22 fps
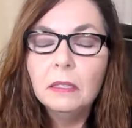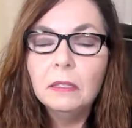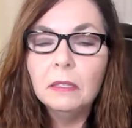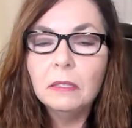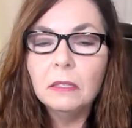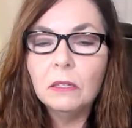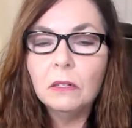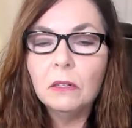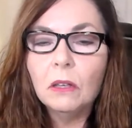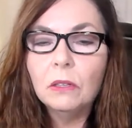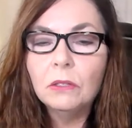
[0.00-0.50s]

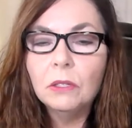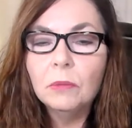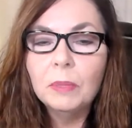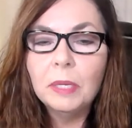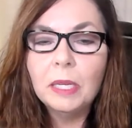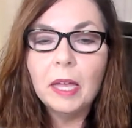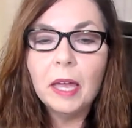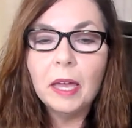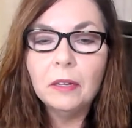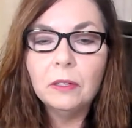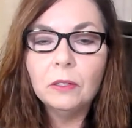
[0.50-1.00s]
This could also
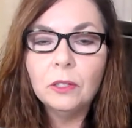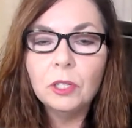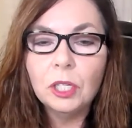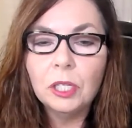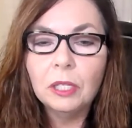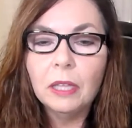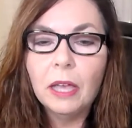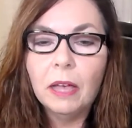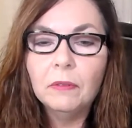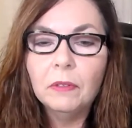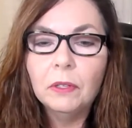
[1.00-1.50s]
be
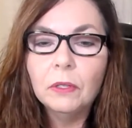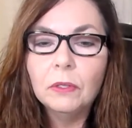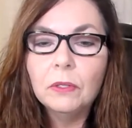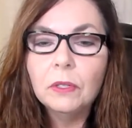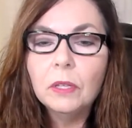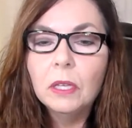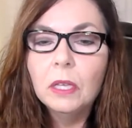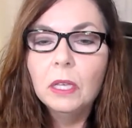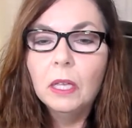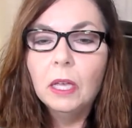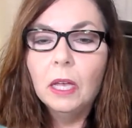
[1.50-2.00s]
energy levels.